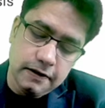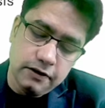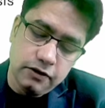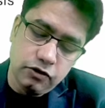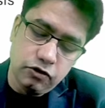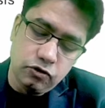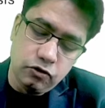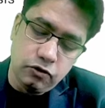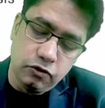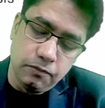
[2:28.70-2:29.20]

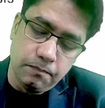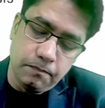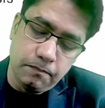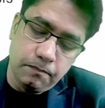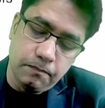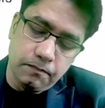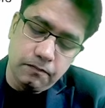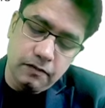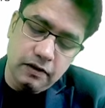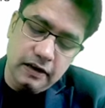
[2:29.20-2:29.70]
So
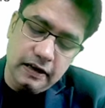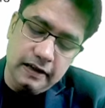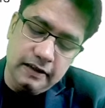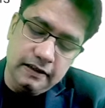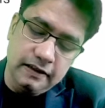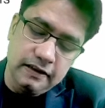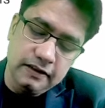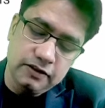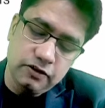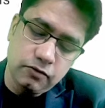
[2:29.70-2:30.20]
in
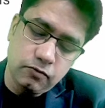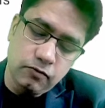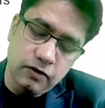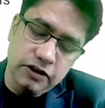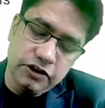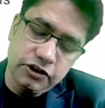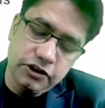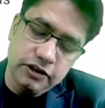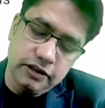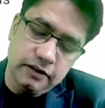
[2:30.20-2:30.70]
this
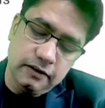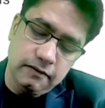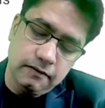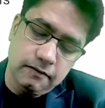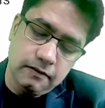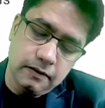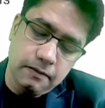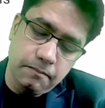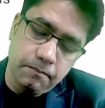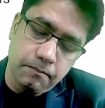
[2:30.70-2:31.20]
question,
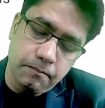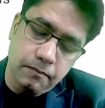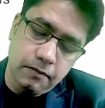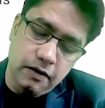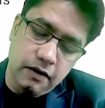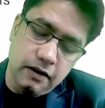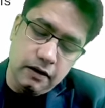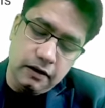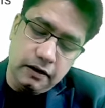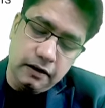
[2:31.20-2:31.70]

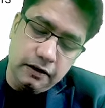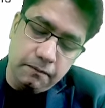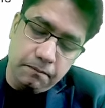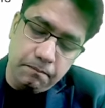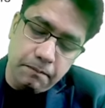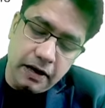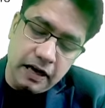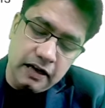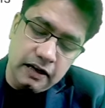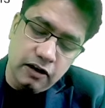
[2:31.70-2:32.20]

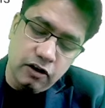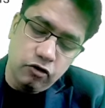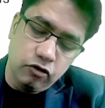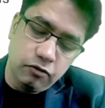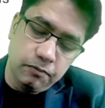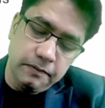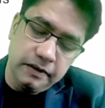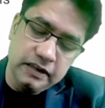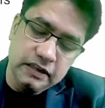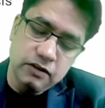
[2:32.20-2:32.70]

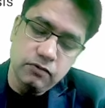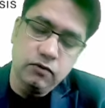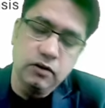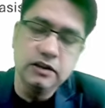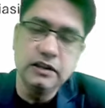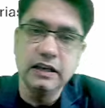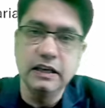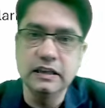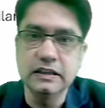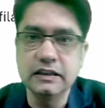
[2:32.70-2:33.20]
paragonomius
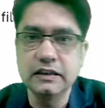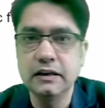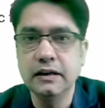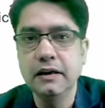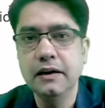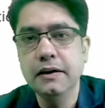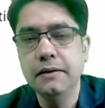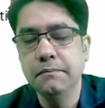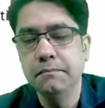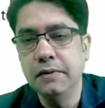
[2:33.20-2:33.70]
was asked,
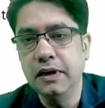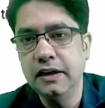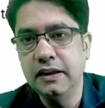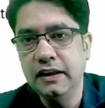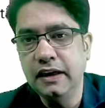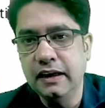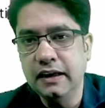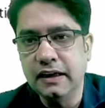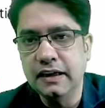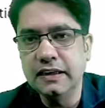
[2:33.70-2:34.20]
but
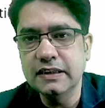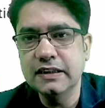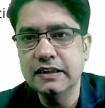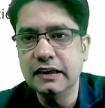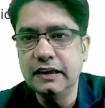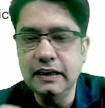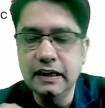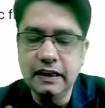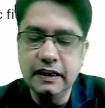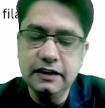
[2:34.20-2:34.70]
there are
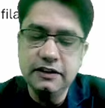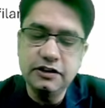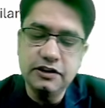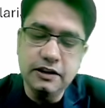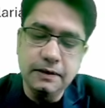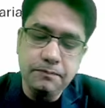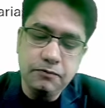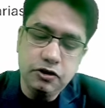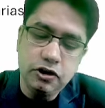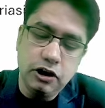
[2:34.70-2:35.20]
certain
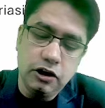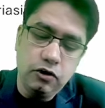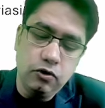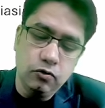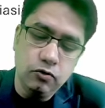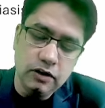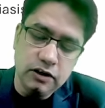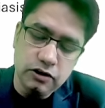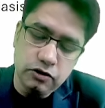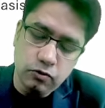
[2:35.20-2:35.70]
exceptions to
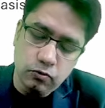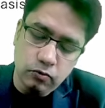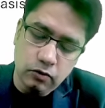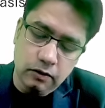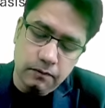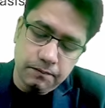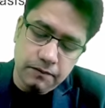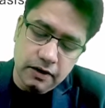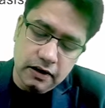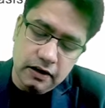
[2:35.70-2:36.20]
this rule.
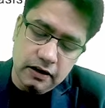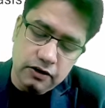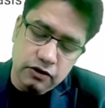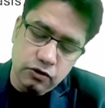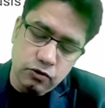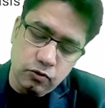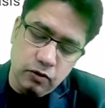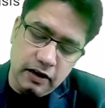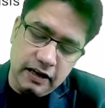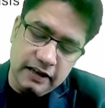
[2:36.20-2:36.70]

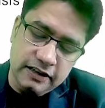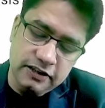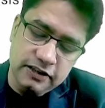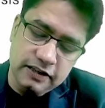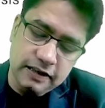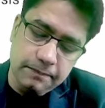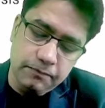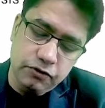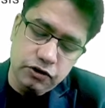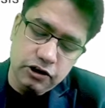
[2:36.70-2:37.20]
So
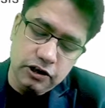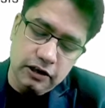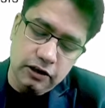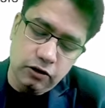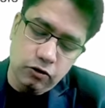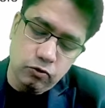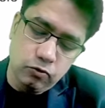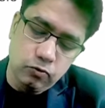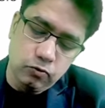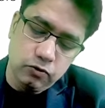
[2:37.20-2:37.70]

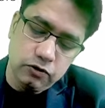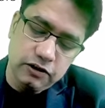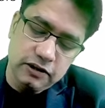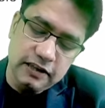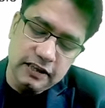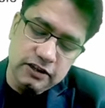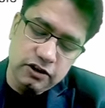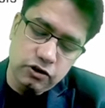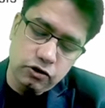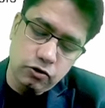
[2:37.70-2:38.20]
exception to
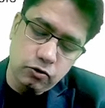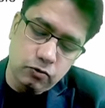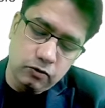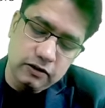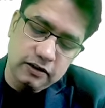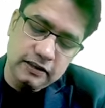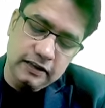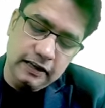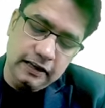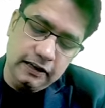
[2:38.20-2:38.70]

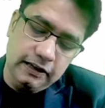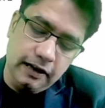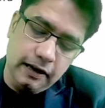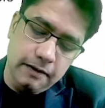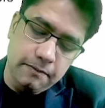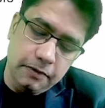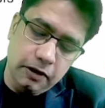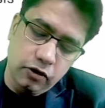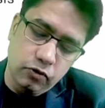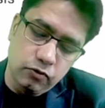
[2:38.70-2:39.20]
cestodes and
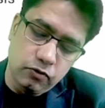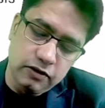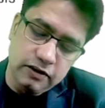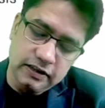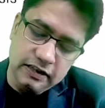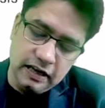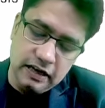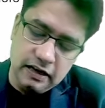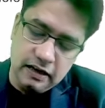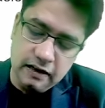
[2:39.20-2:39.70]
trematodes
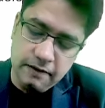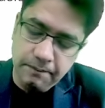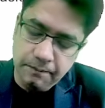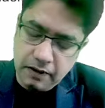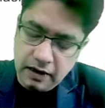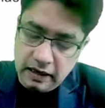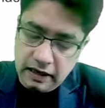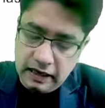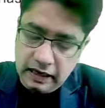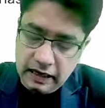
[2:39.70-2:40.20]
are
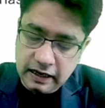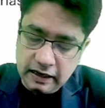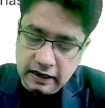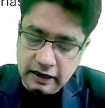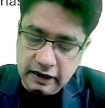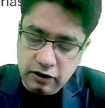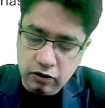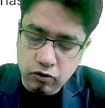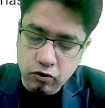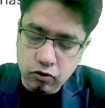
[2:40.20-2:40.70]

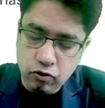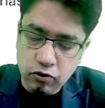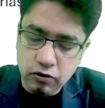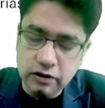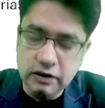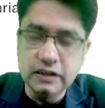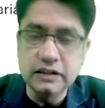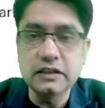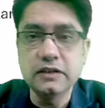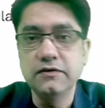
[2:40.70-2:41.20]

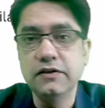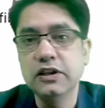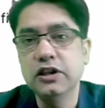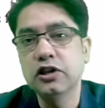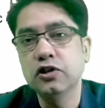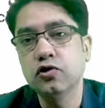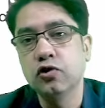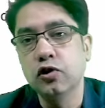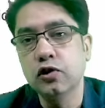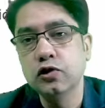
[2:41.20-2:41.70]
echinococcus, which
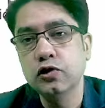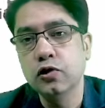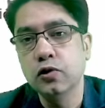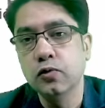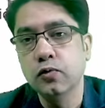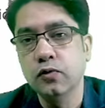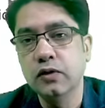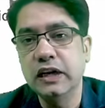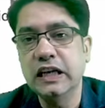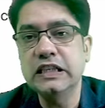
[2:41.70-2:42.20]
is also
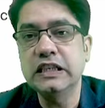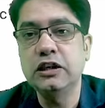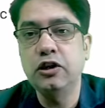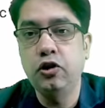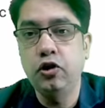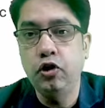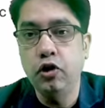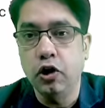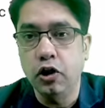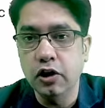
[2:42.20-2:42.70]
known as
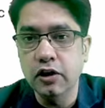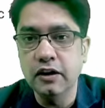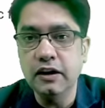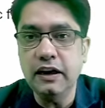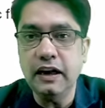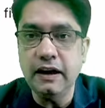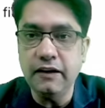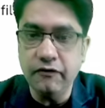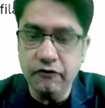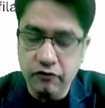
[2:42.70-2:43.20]
dog
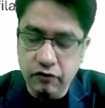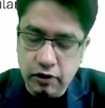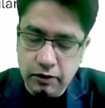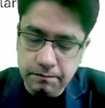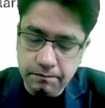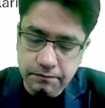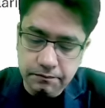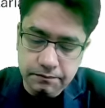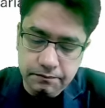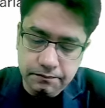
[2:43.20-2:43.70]

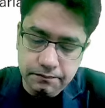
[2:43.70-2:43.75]
tapeworm,